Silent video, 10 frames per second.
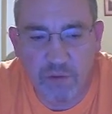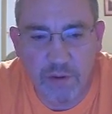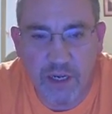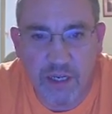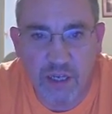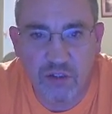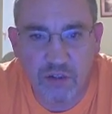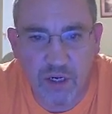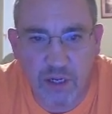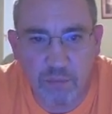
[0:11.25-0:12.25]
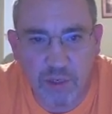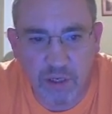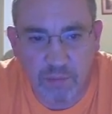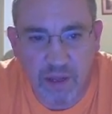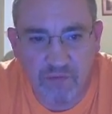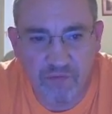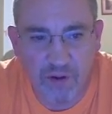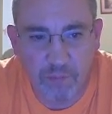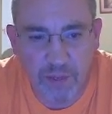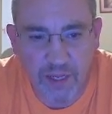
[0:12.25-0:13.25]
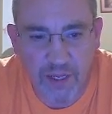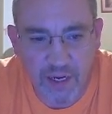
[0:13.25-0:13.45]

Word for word: made yesterday, but um, I felt bad.